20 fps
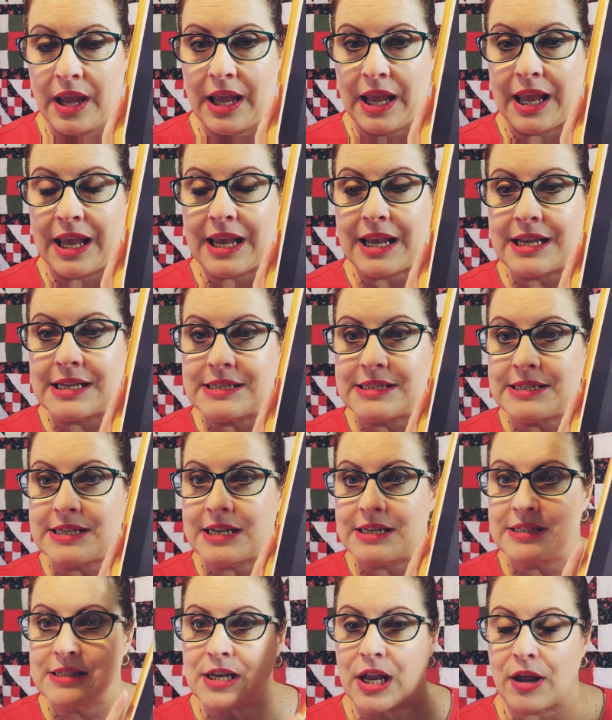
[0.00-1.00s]
It
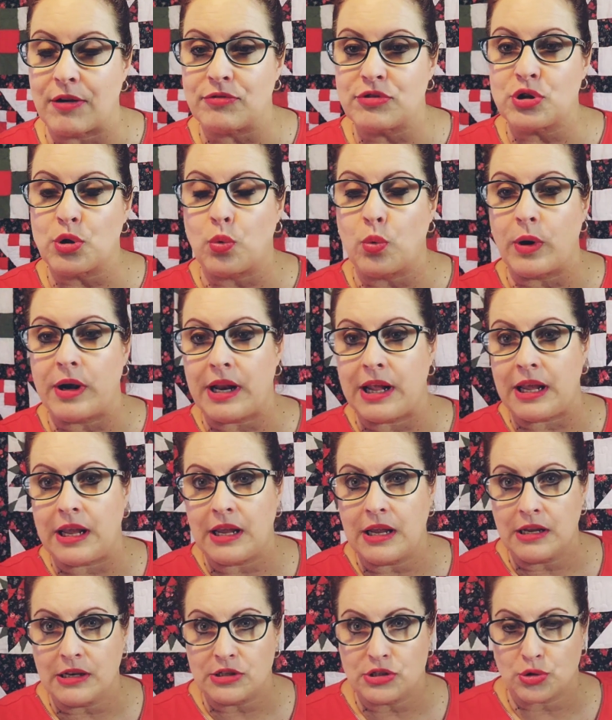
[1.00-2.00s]
consists of
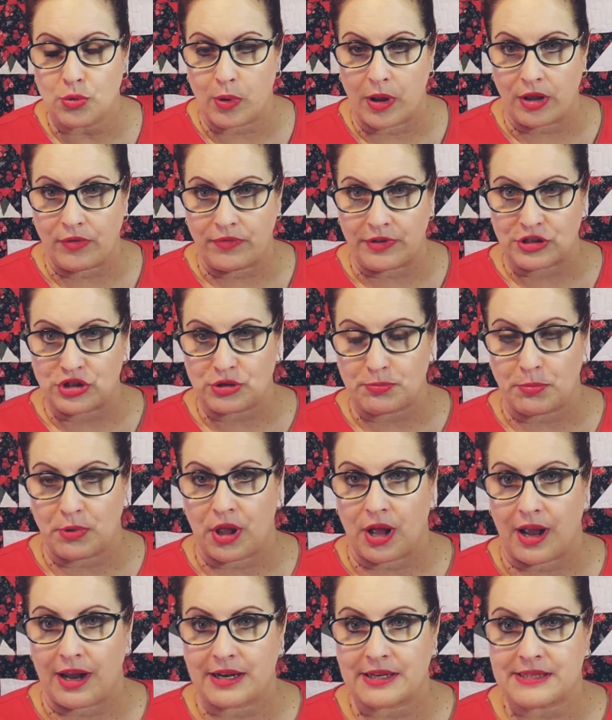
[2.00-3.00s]
20 12-inch
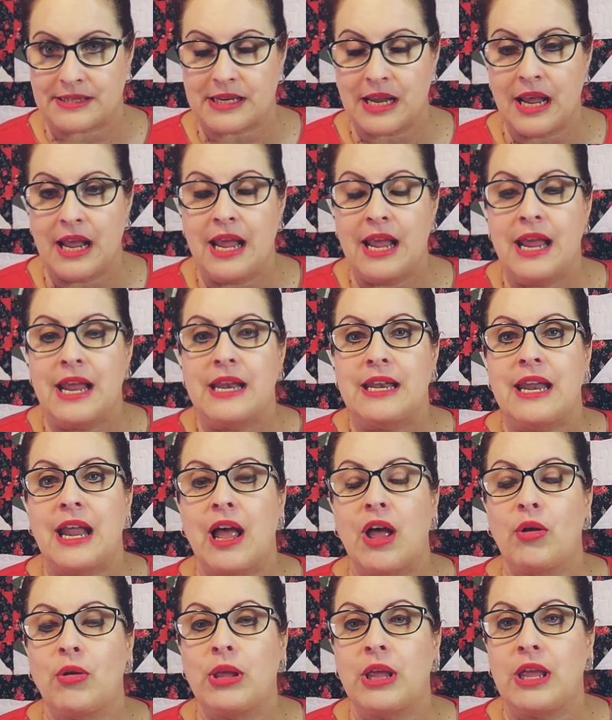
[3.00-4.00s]
blocks.
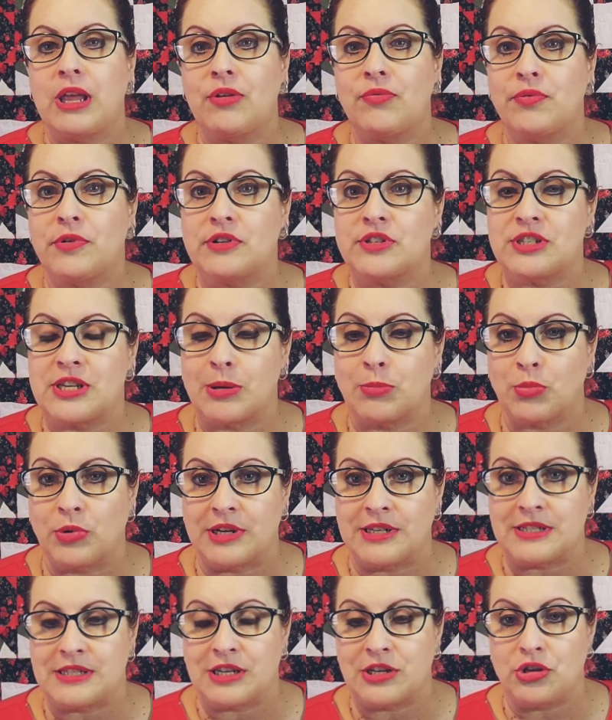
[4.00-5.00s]
Now, if for some
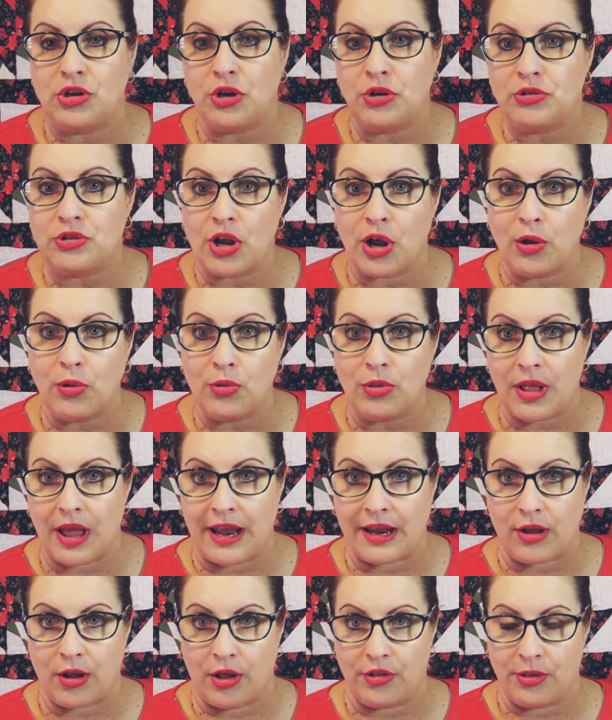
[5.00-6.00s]
reason you don't
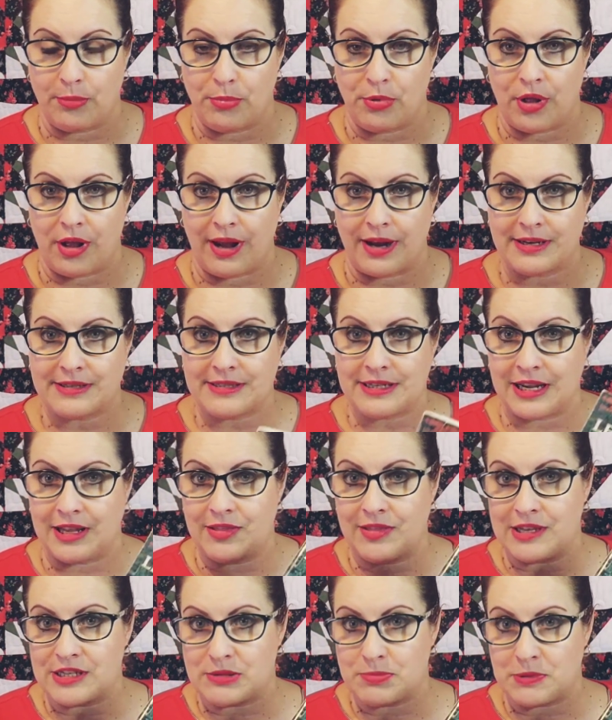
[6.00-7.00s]
like all the blocks in this